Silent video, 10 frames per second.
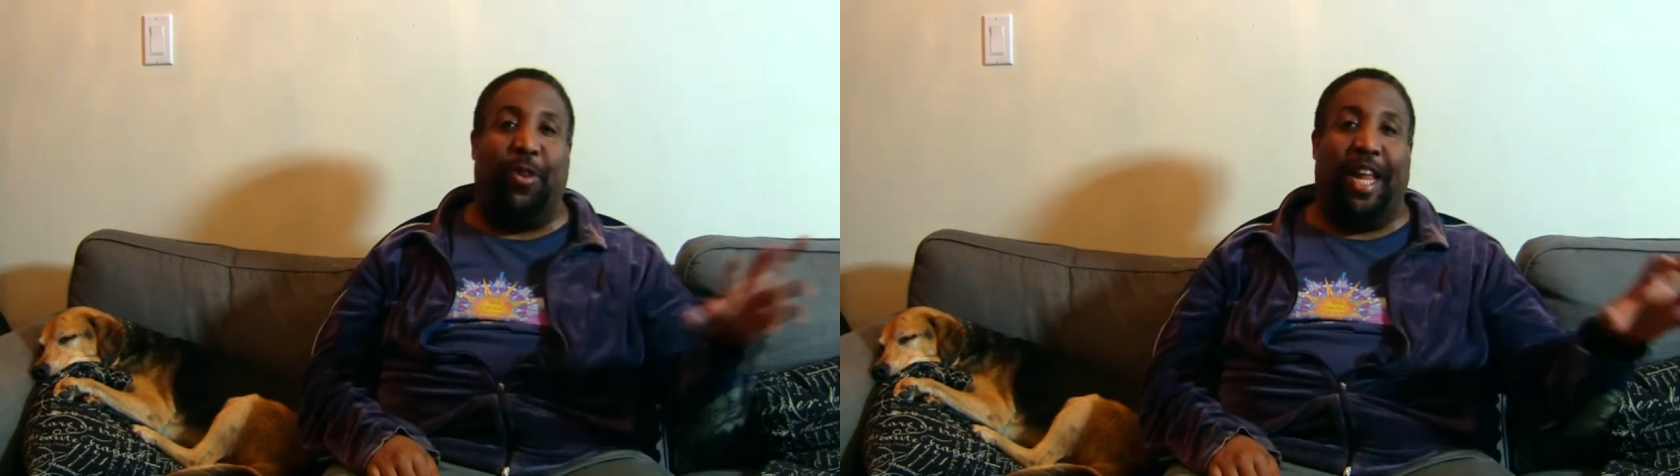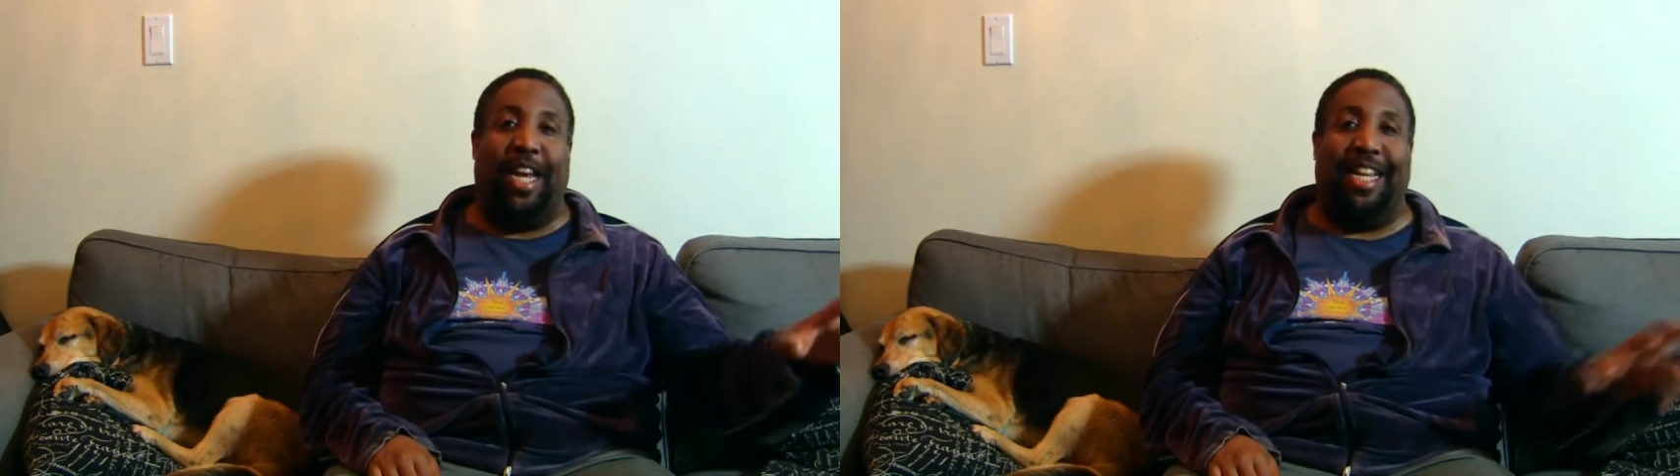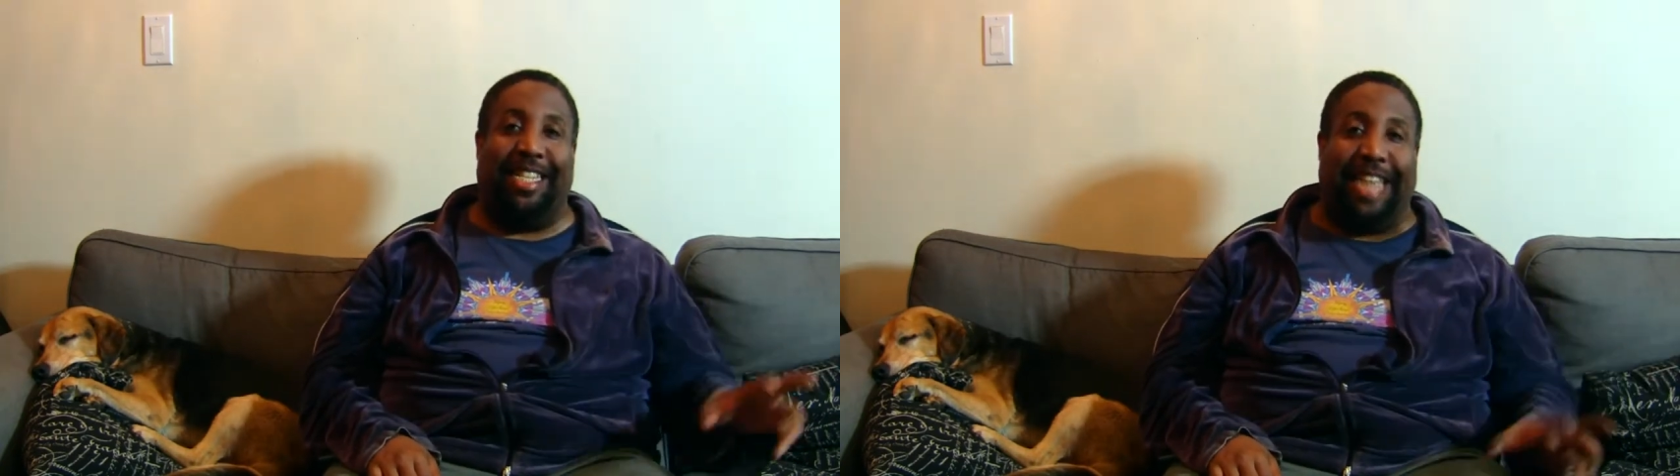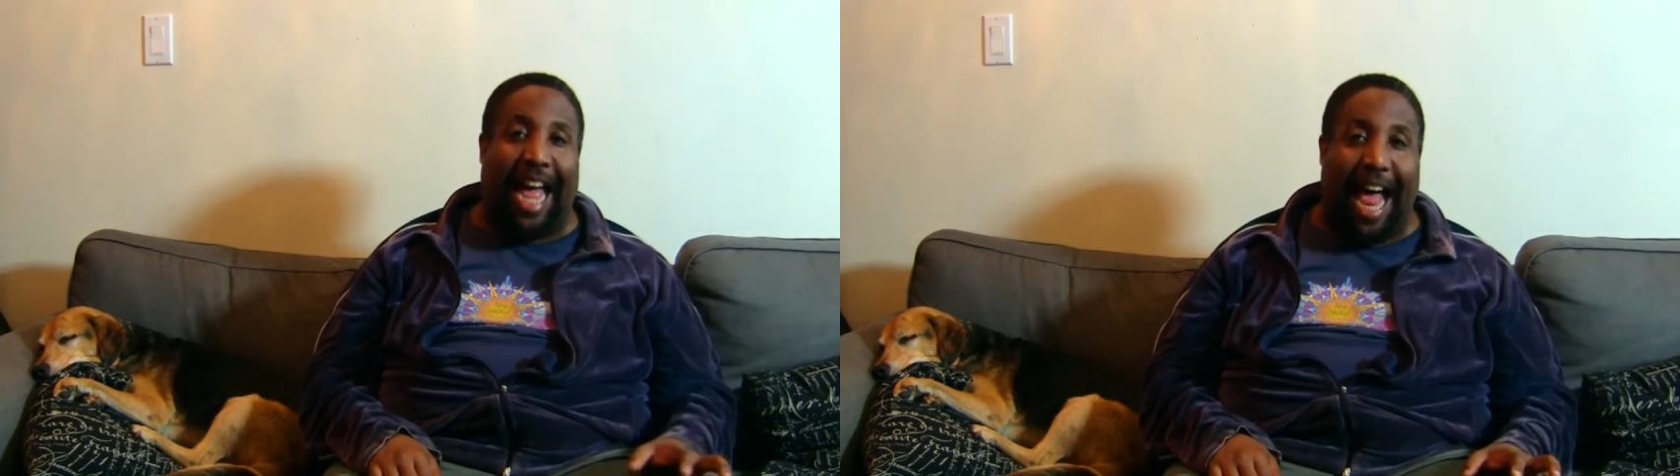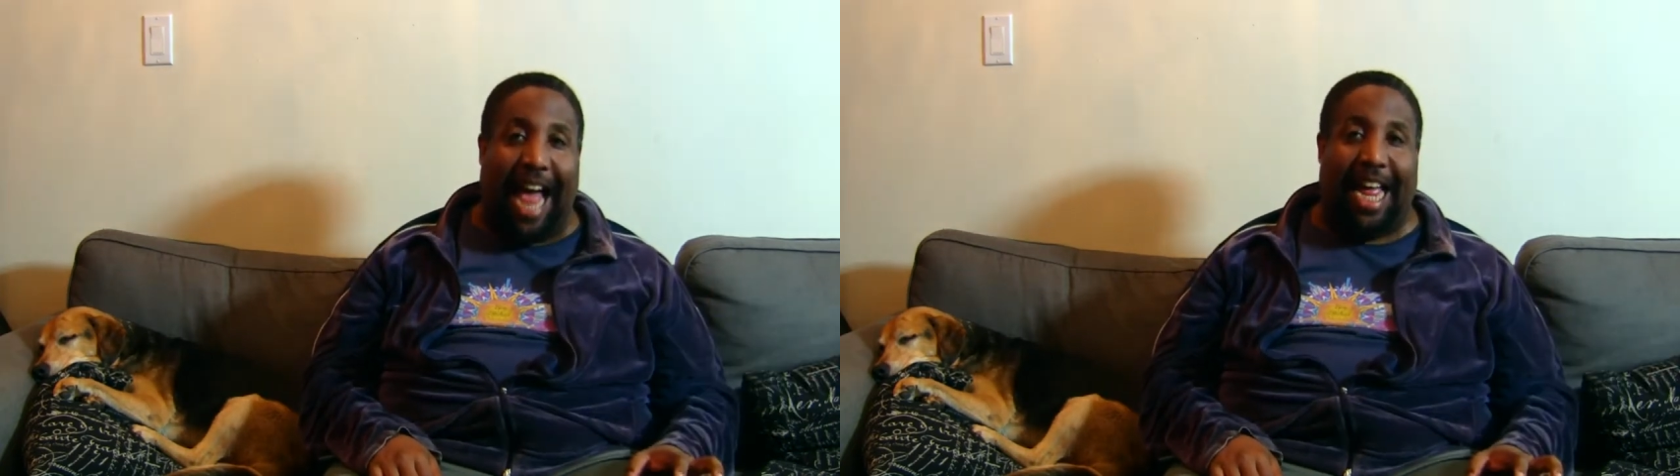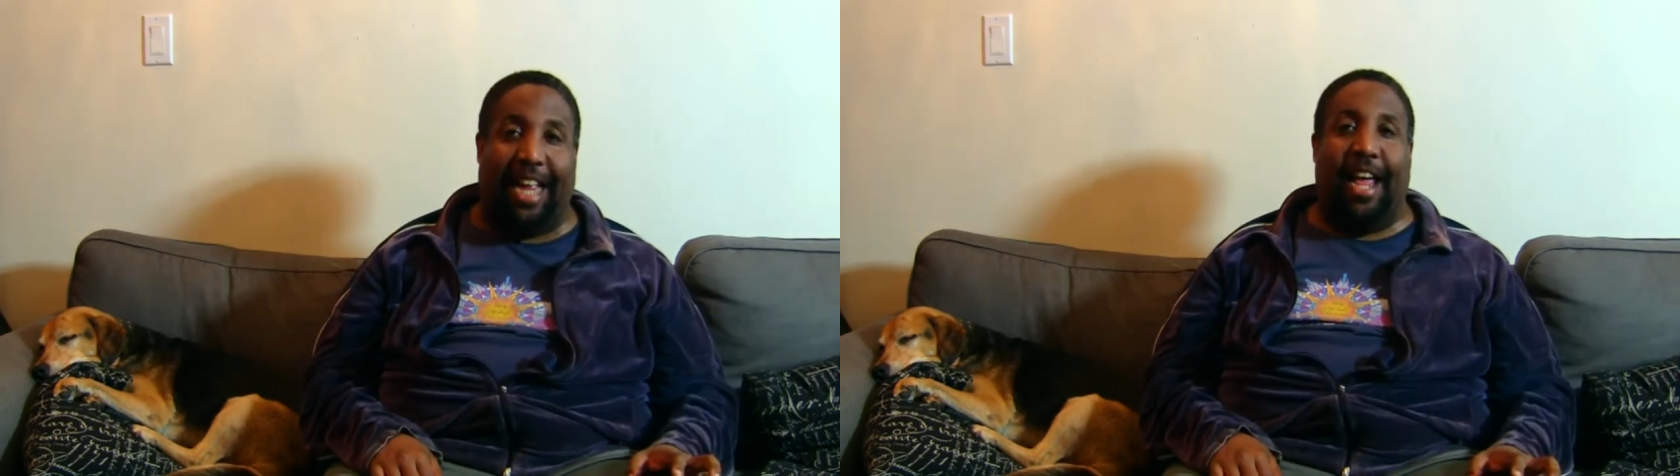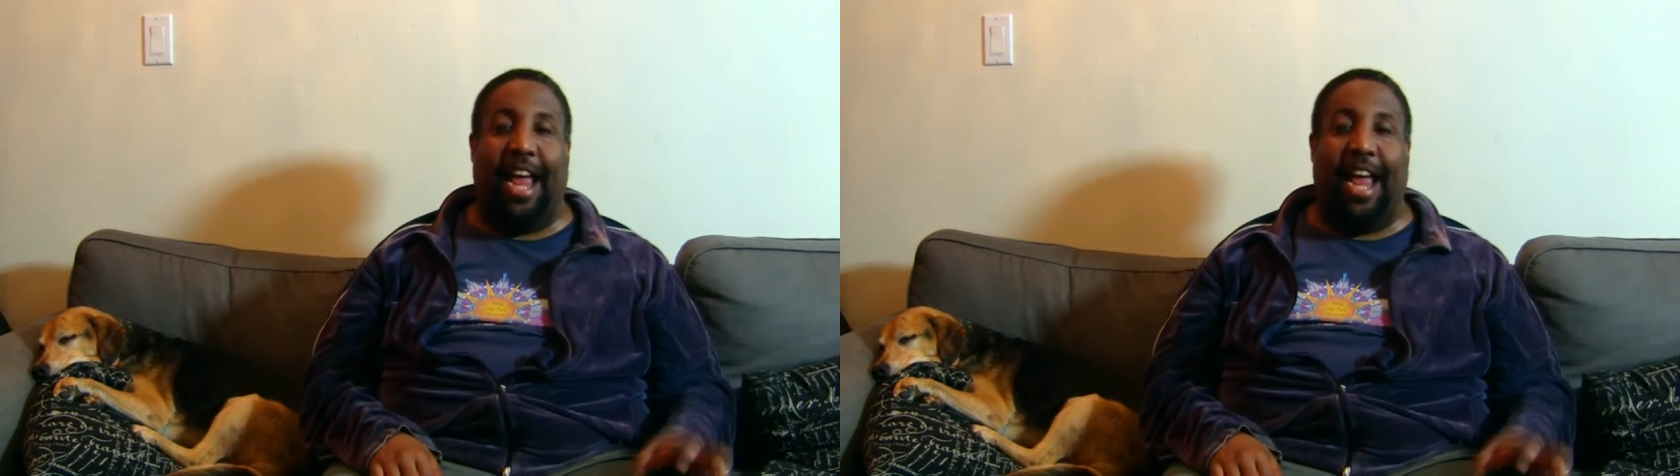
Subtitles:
than this guy.